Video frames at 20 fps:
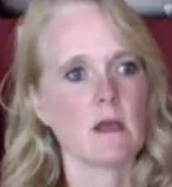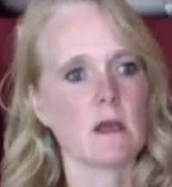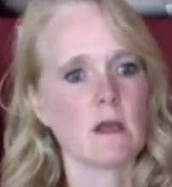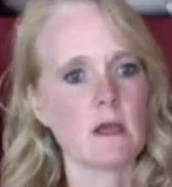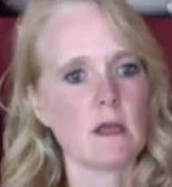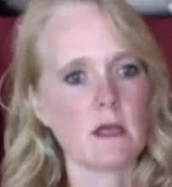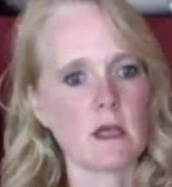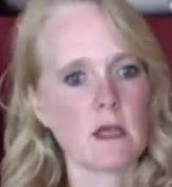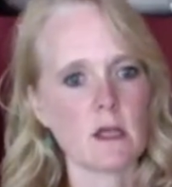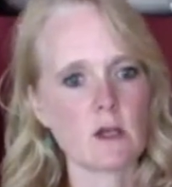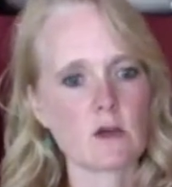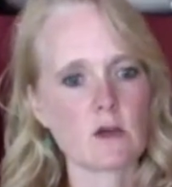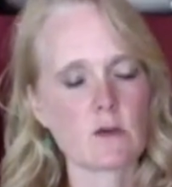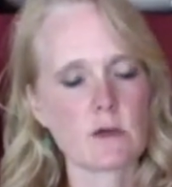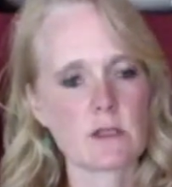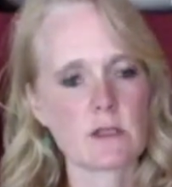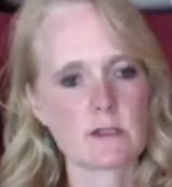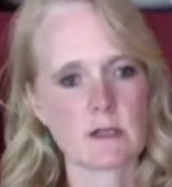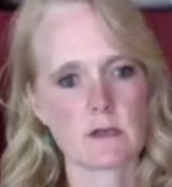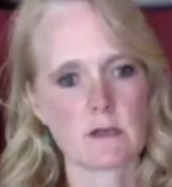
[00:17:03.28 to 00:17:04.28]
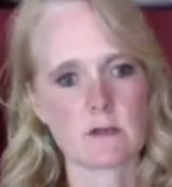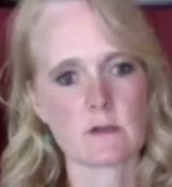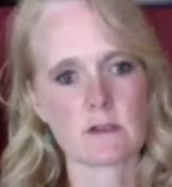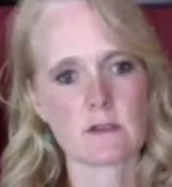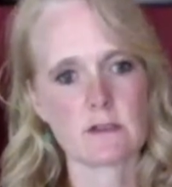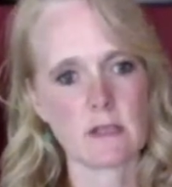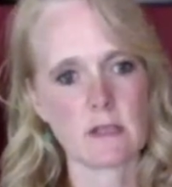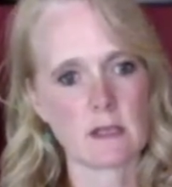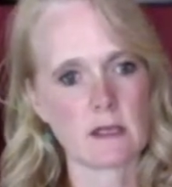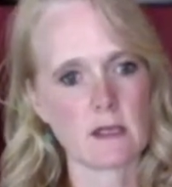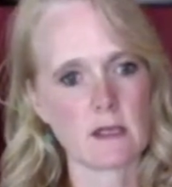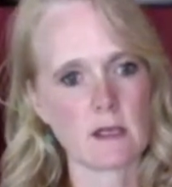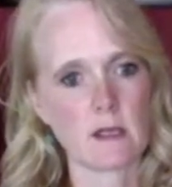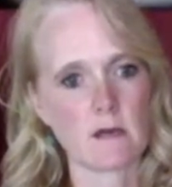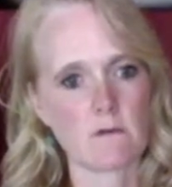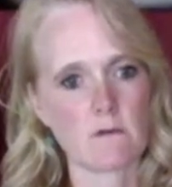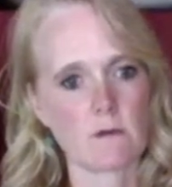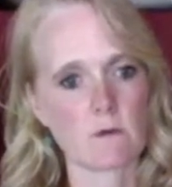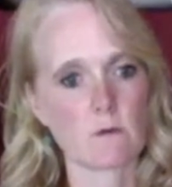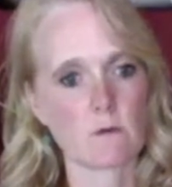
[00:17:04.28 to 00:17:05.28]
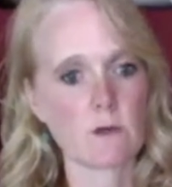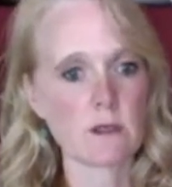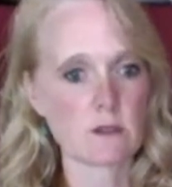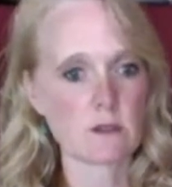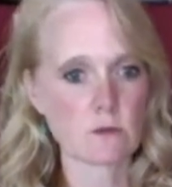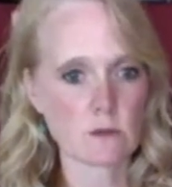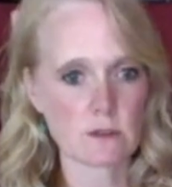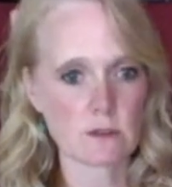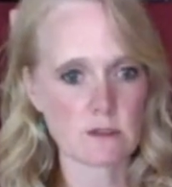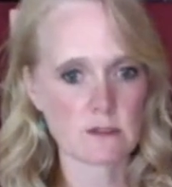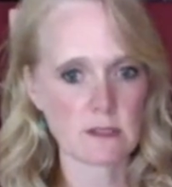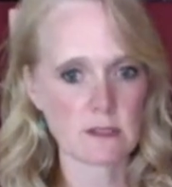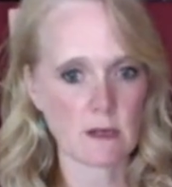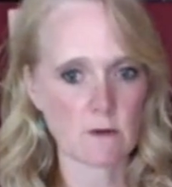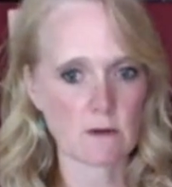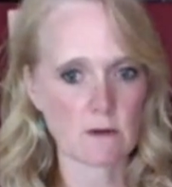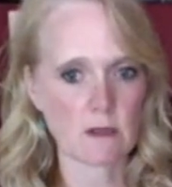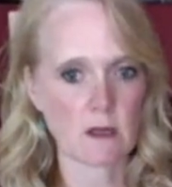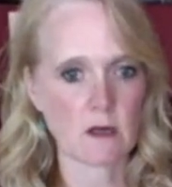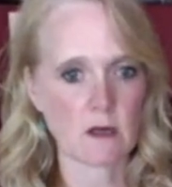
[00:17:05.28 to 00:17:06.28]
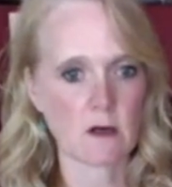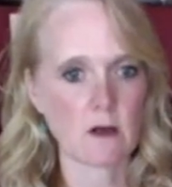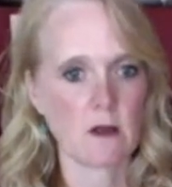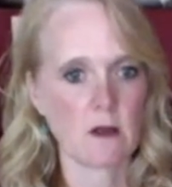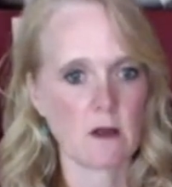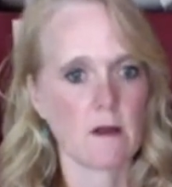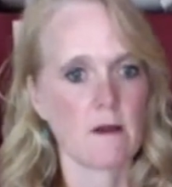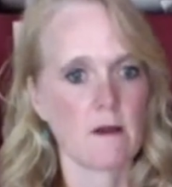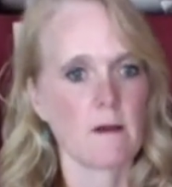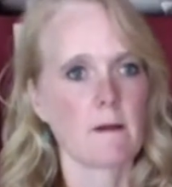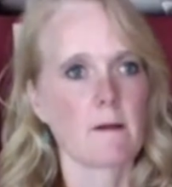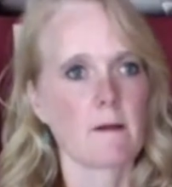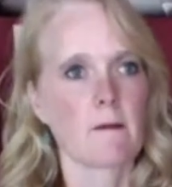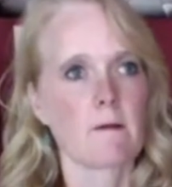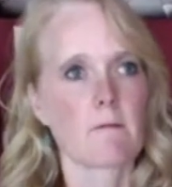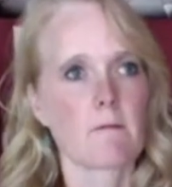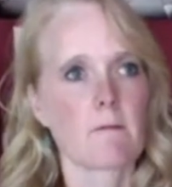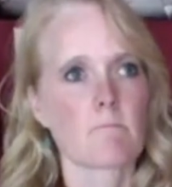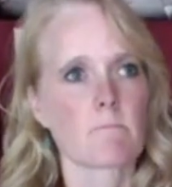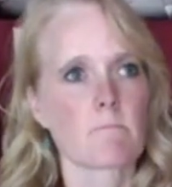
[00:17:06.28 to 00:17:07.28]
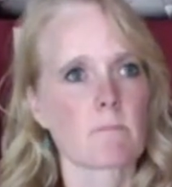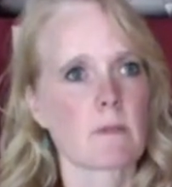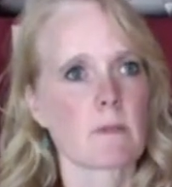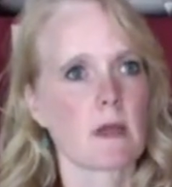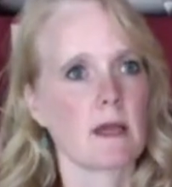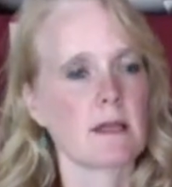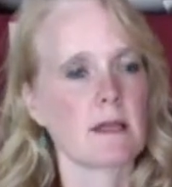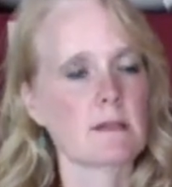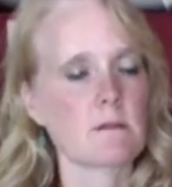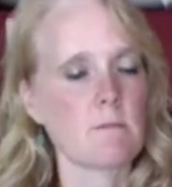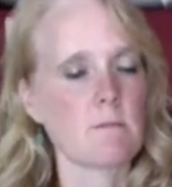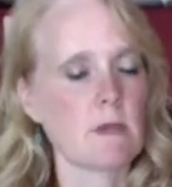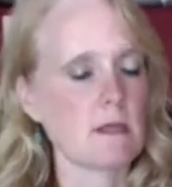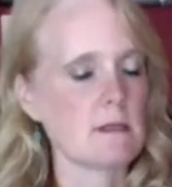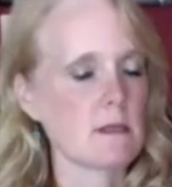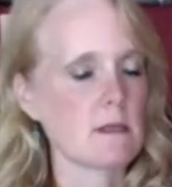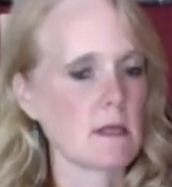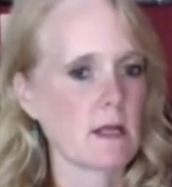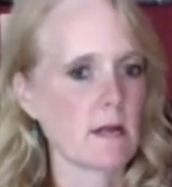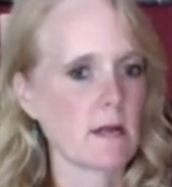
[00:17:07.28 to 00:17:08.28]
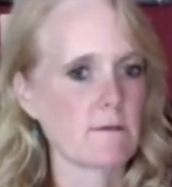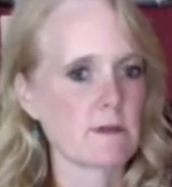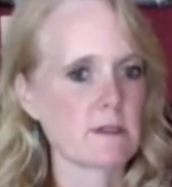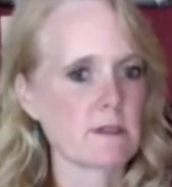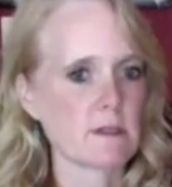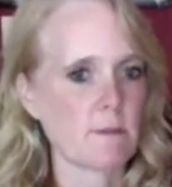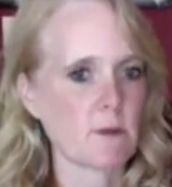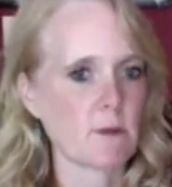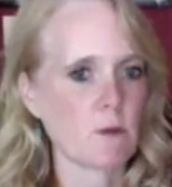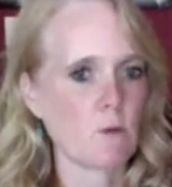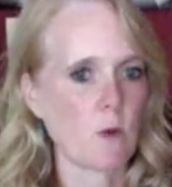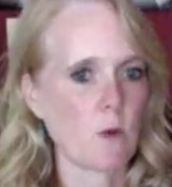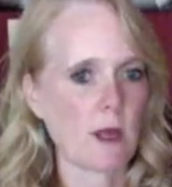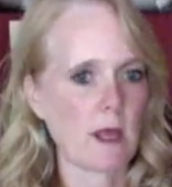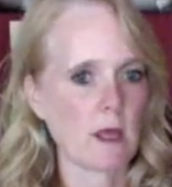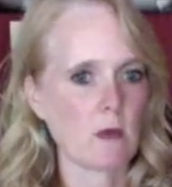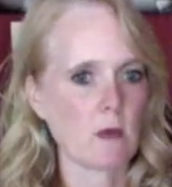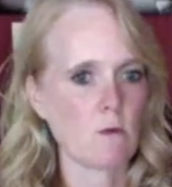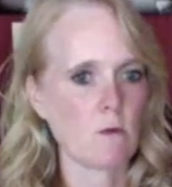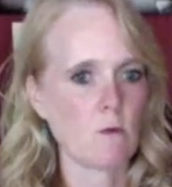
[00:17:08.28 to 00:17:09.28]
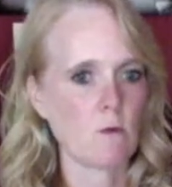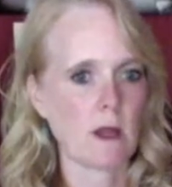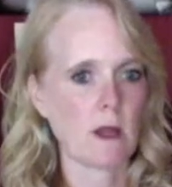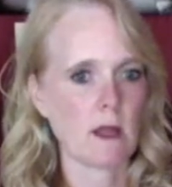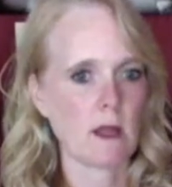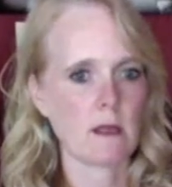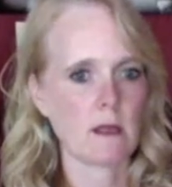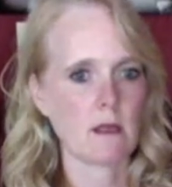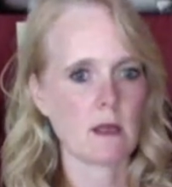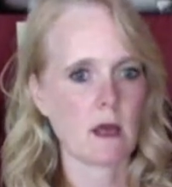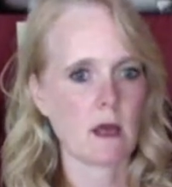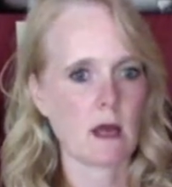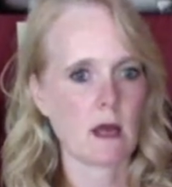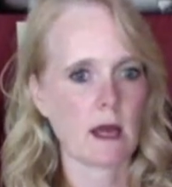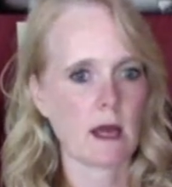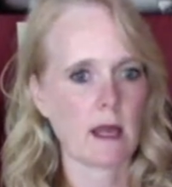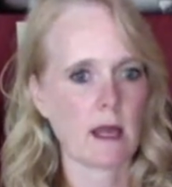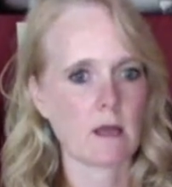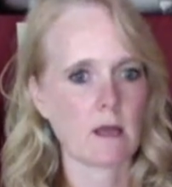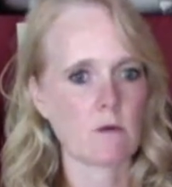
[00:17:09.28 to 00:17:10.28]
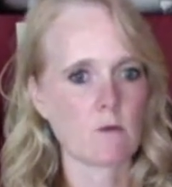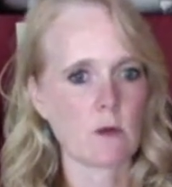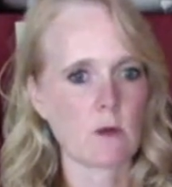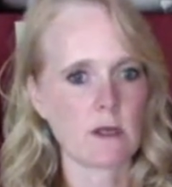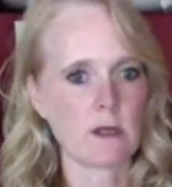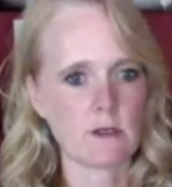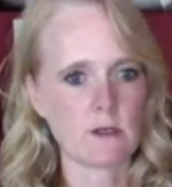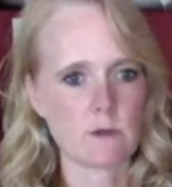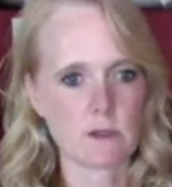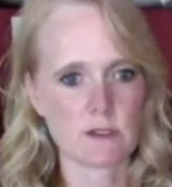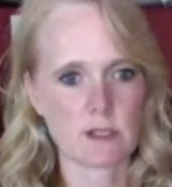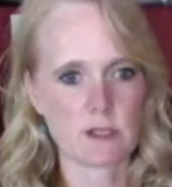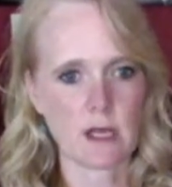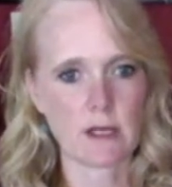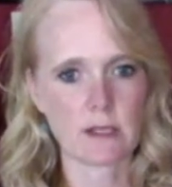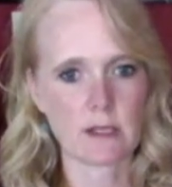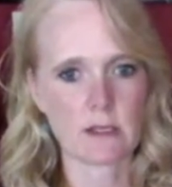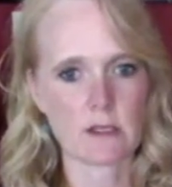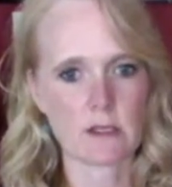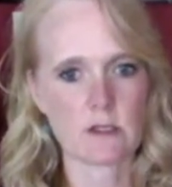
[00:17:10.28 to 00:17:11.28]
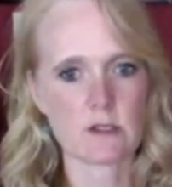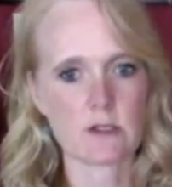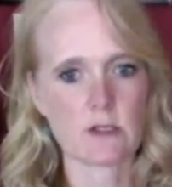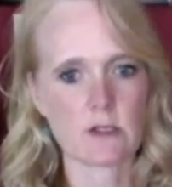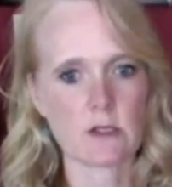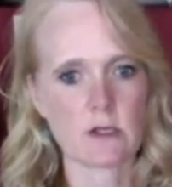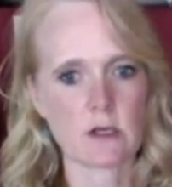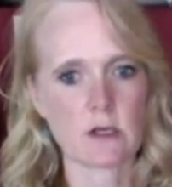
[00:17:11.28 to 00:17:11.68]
increased understanding of the resources out there. It's amazing at every step of the way when I run into a challenge.